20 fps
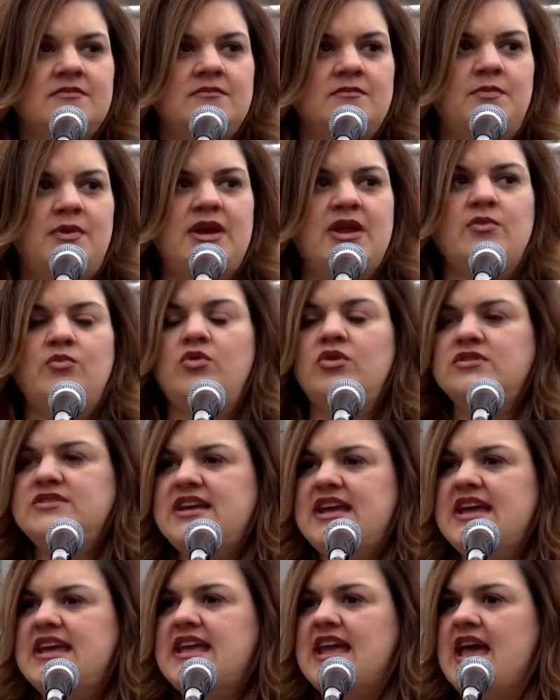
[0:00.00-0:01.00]
But it will
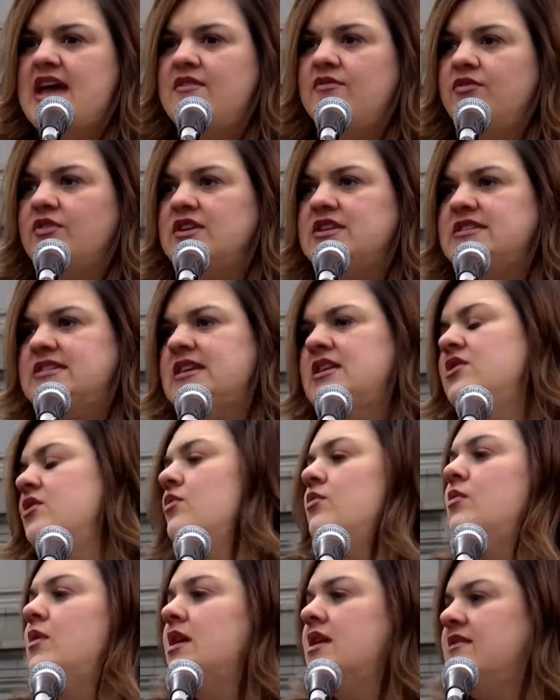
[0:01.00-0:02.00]
take every single
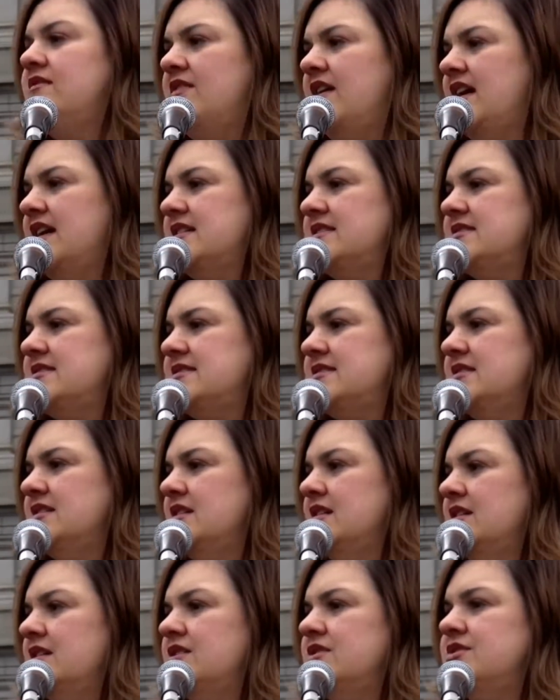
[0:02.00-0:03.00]
one of us
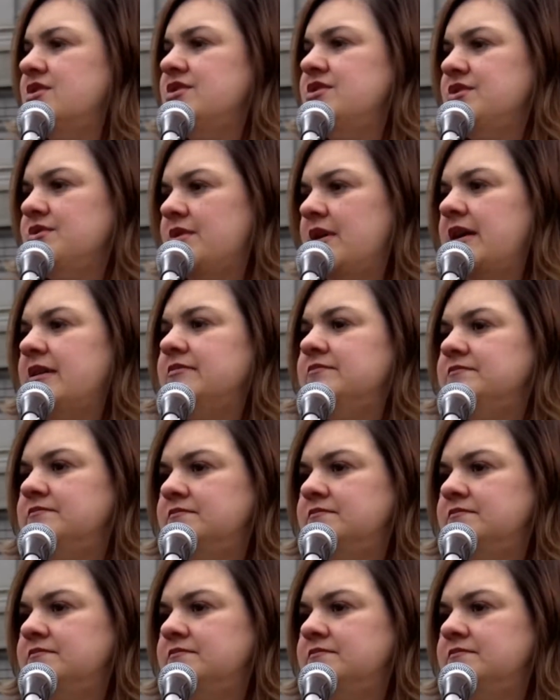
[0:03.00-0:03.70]
to do it.